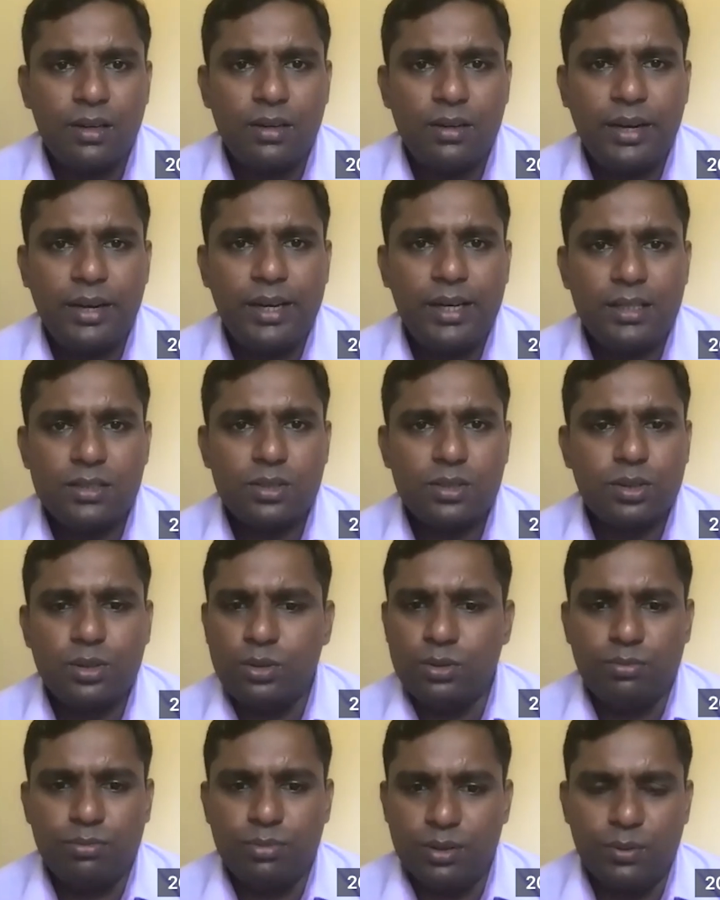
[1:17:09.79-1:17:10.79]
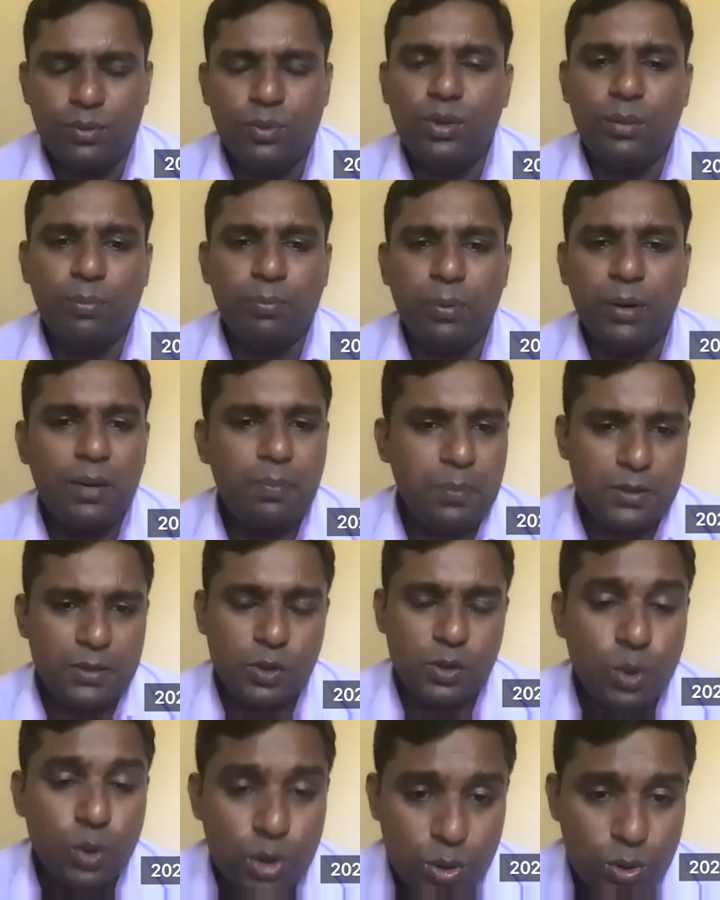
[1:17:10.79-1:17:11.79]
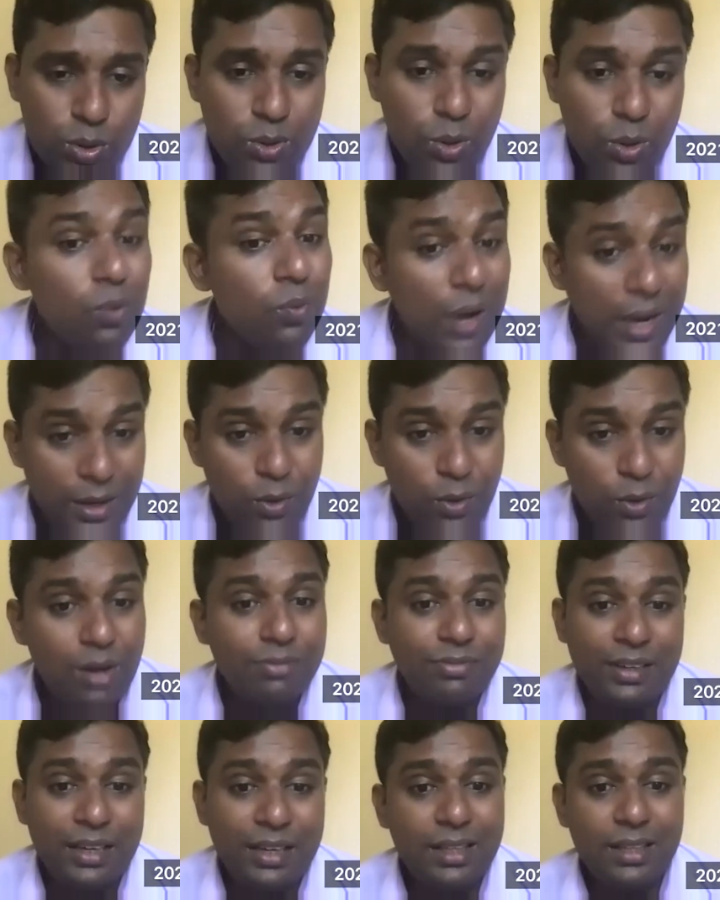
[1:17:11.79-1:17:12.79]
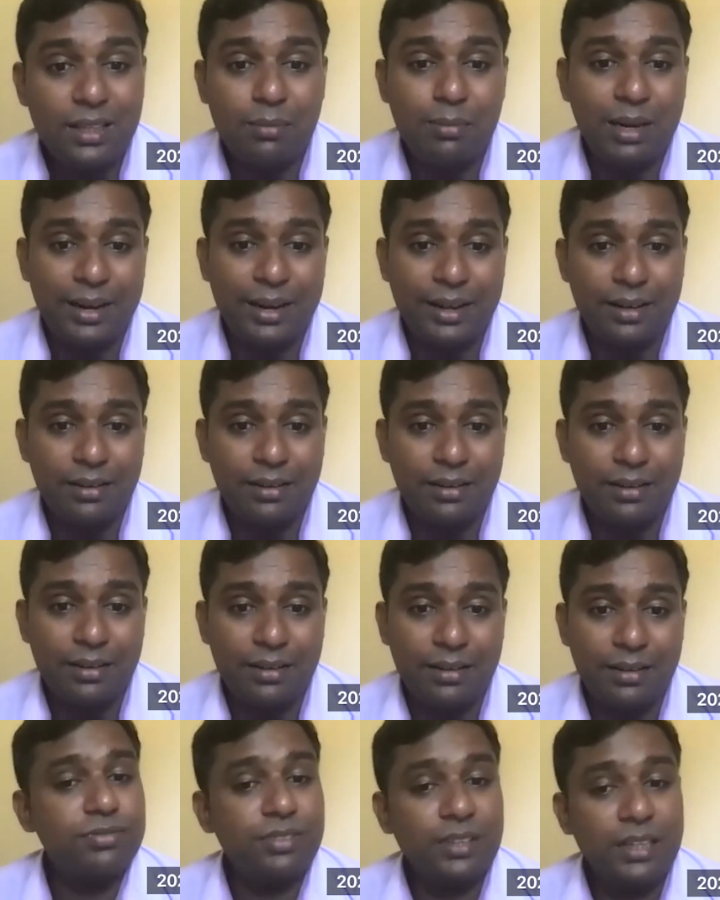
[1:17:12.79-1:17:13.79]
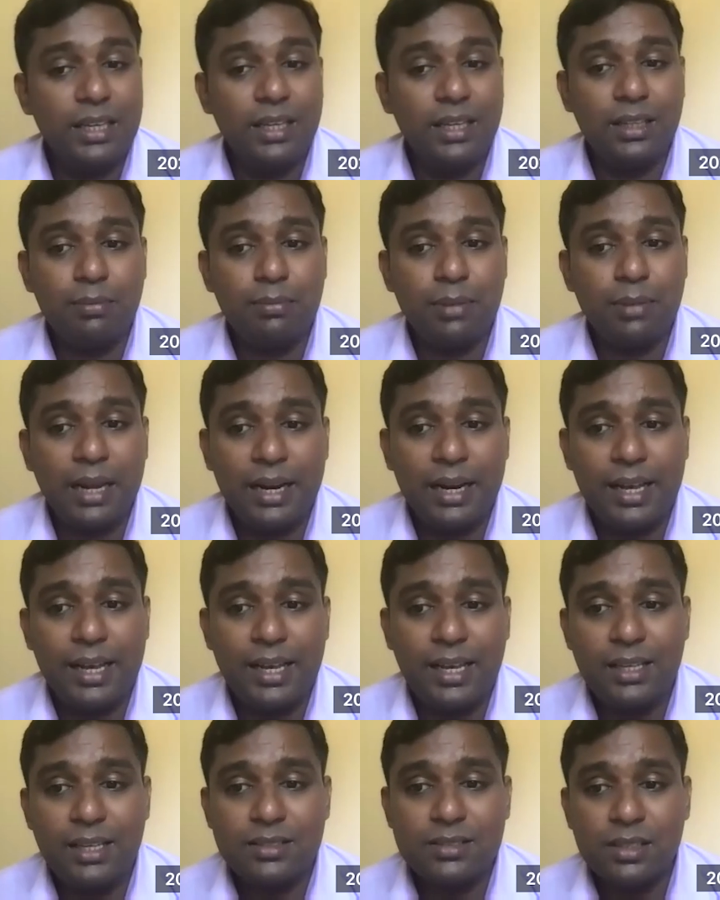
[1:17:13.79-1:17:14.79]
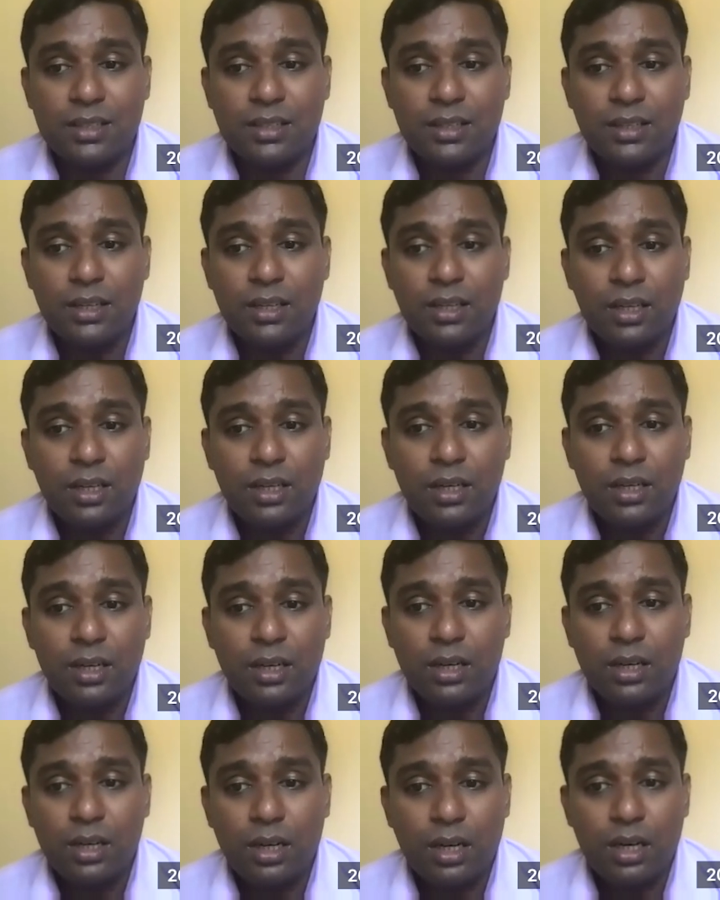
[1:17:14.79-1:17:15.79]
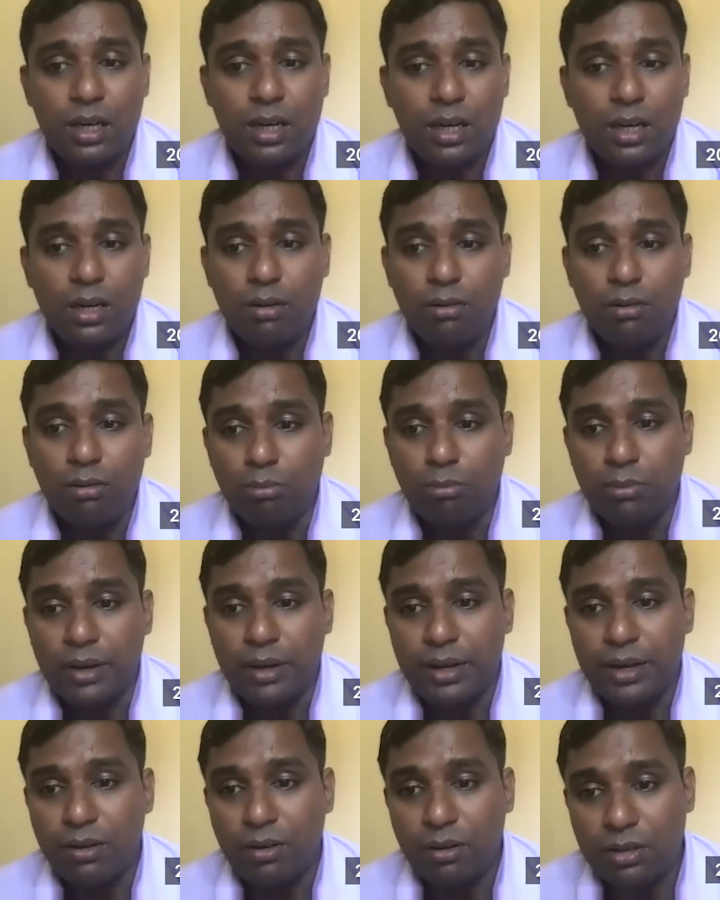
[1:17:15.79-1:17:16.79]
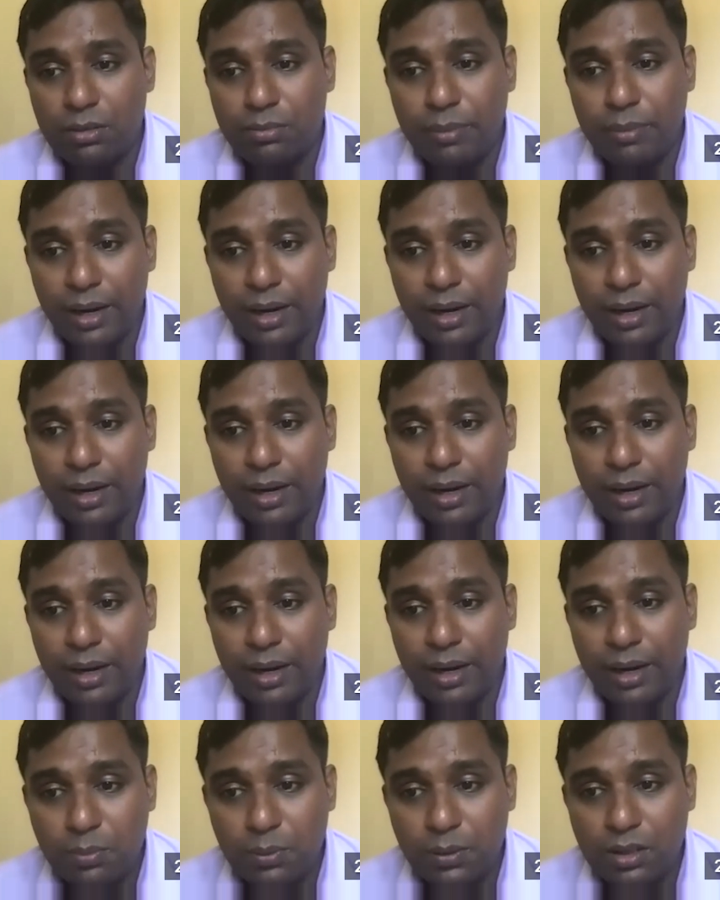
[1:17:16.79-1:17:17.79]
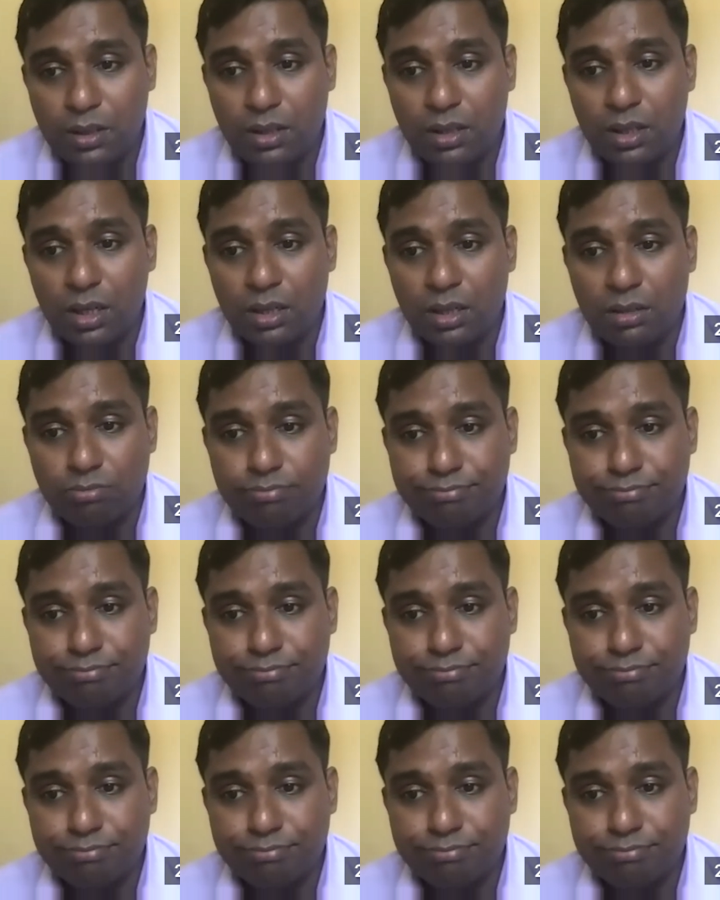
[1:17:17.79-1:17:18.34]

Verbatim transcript: Right? So you, the purpose, you should know why you are filling the bladder. The filling the bladder is, uh, oh my God, McRoberts position.